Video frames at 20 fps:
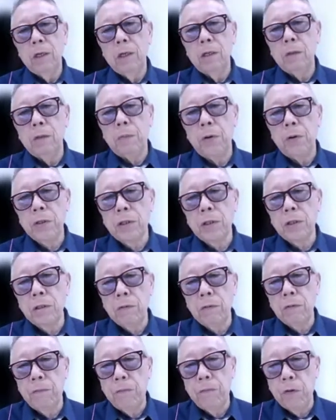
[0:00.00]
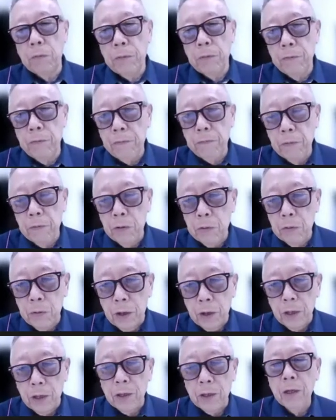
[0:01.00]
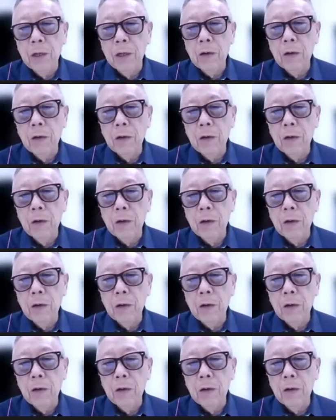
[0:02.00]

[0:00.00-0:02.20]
The presence of forming urine.